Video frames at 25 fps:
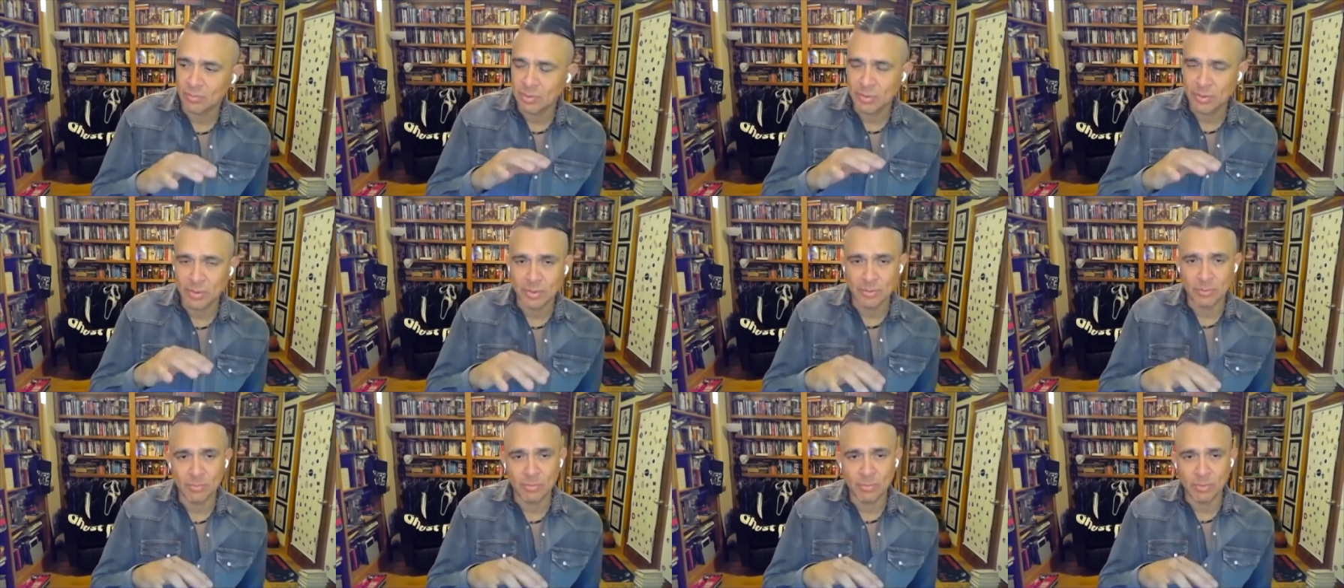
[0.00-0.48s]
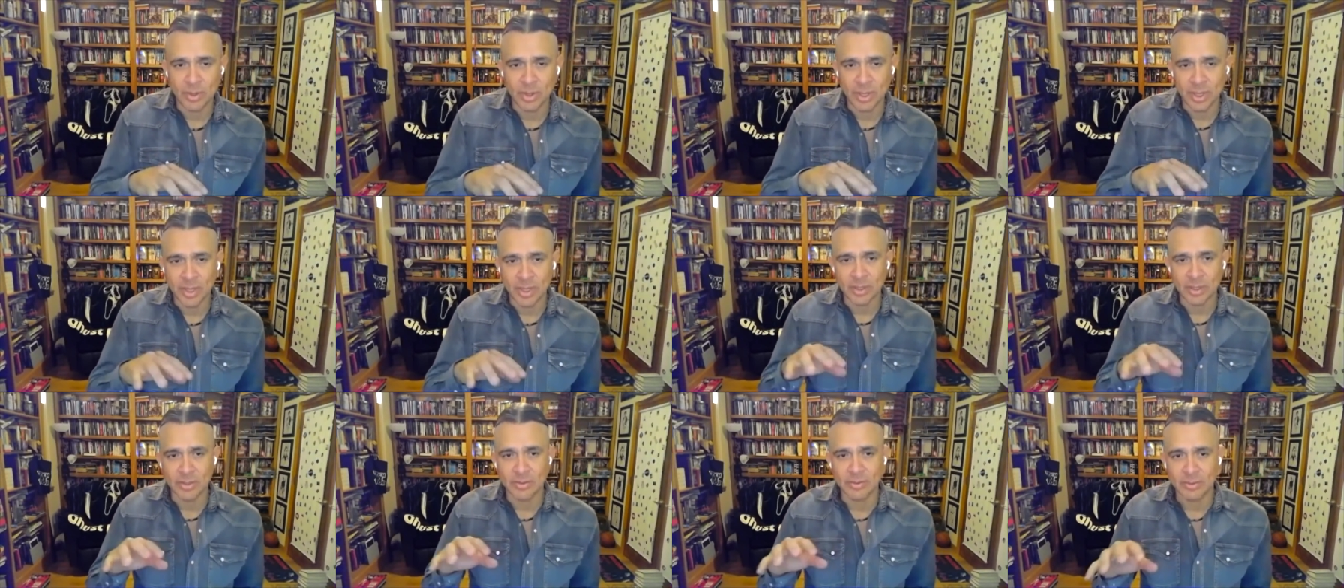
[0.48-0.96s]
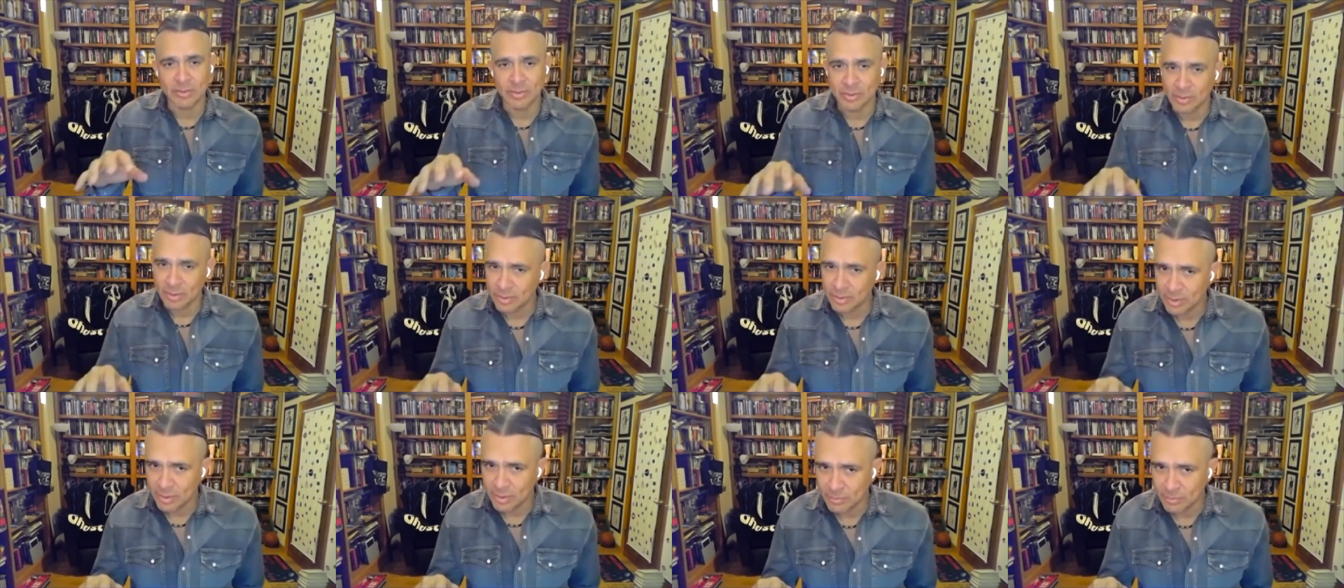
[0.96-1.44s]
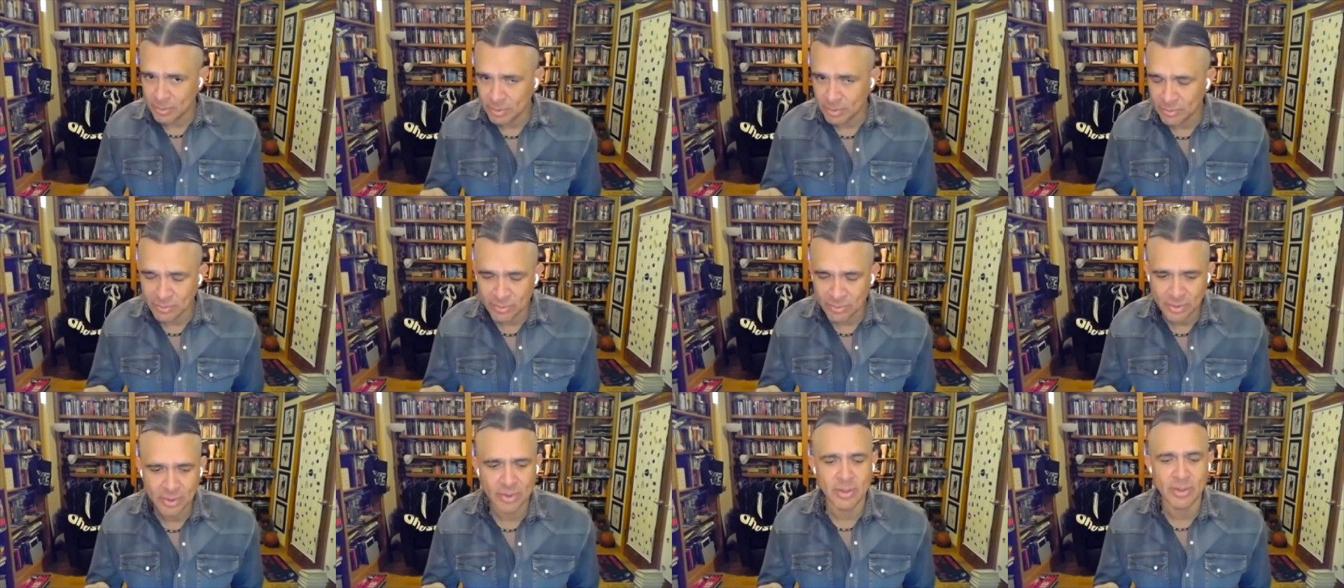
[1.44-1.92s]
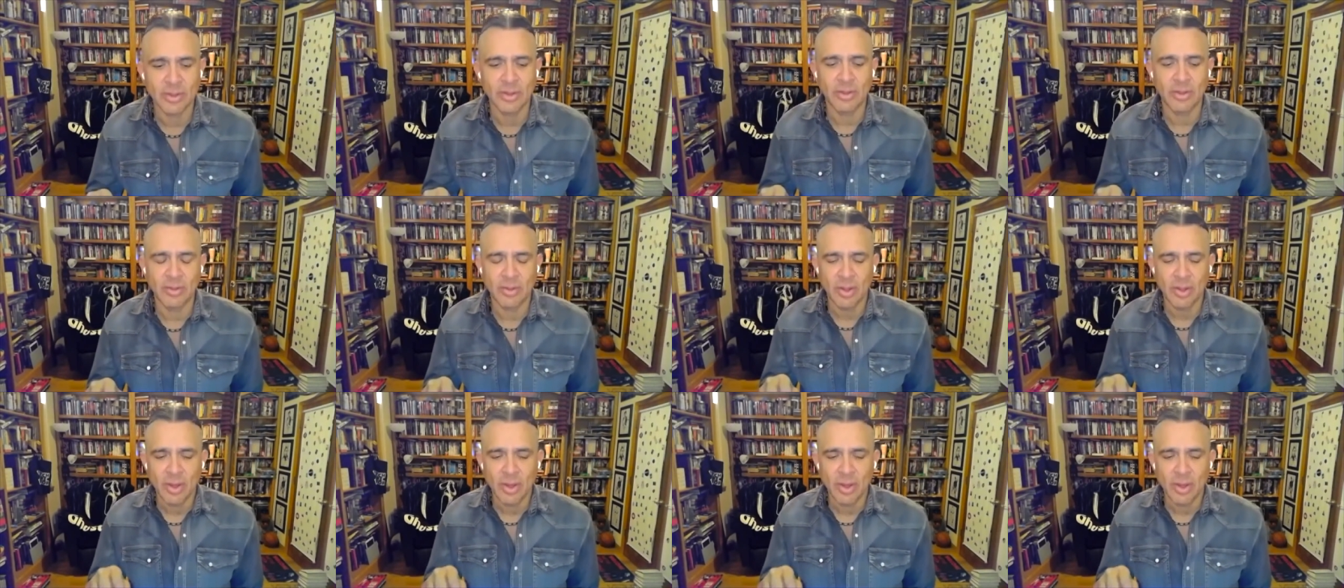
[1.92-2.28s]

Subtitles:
we would react the same way she is,